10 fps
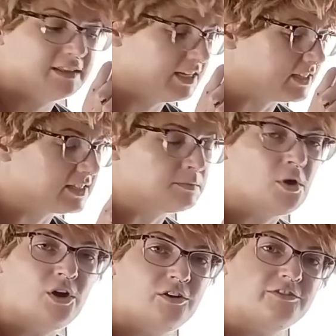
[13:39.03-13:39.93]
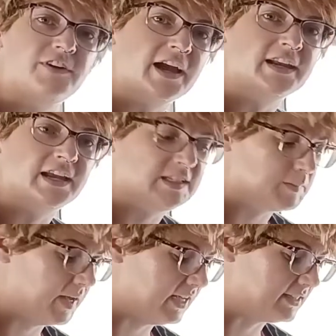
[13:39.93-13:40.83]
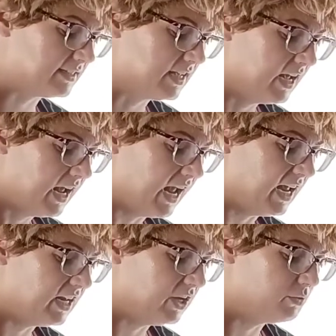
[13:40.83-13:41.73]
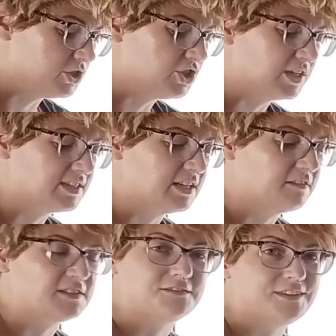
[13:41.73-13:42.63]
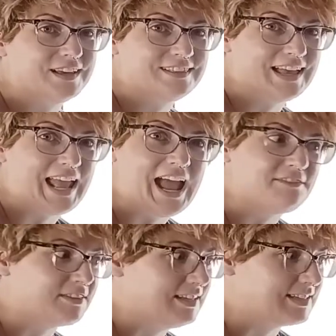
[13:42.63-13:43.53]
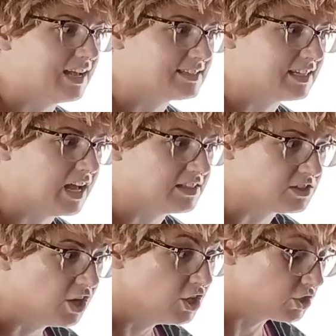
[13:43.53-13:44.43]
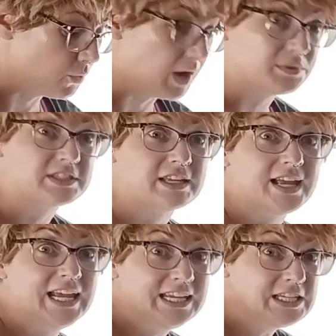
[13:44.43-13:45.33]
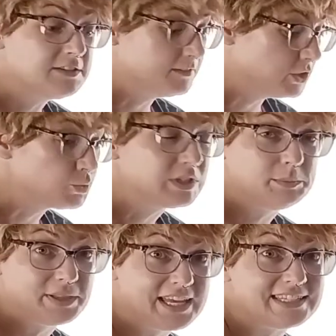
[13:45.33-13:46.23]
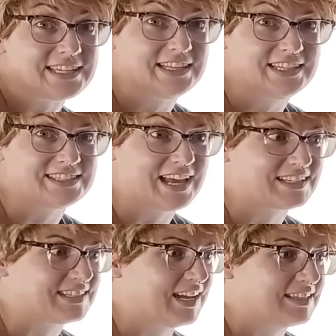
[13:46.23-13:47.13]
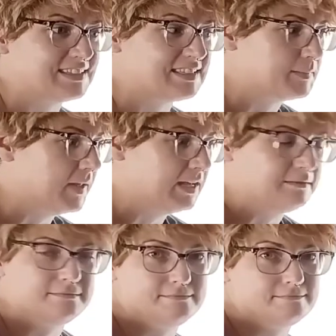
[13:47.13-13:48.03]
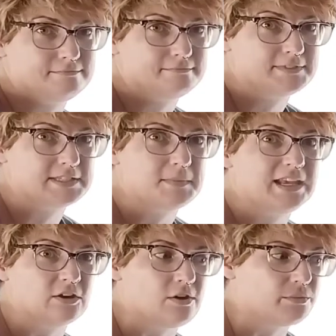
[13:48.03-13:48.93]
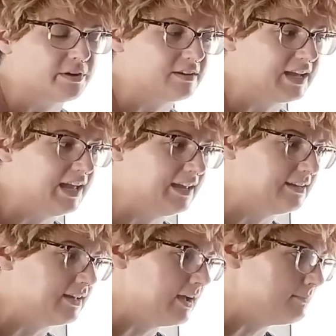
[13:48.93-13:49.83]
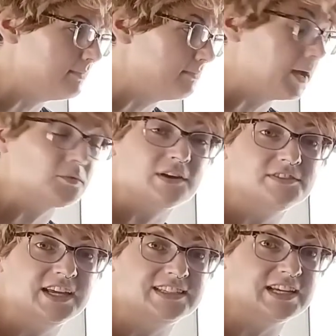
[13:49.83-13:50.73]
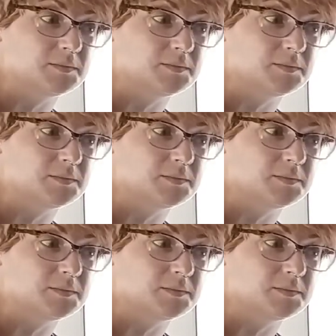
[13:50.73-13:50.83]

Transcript: small finite space and it was just enough to fit like half of these hexagons. So I was individually placing these hexagons to make it all work, and I'm grateful I did,